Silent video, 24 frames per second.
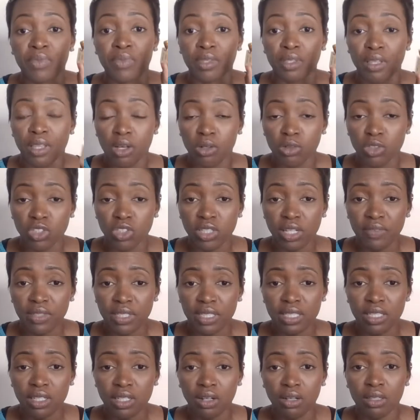
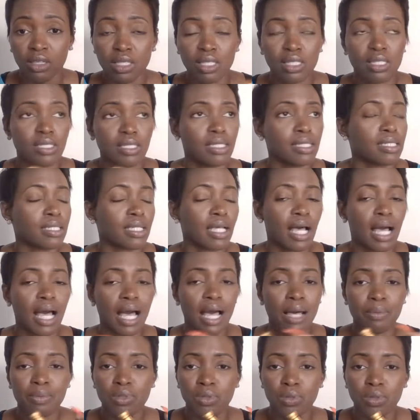longevity on this is
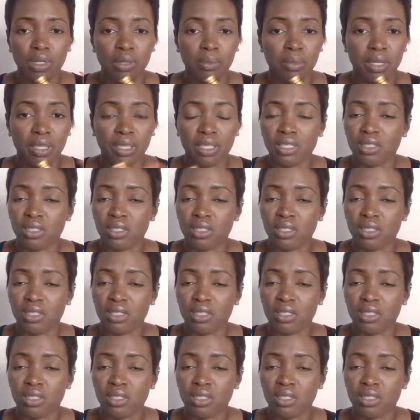absolutely amazing.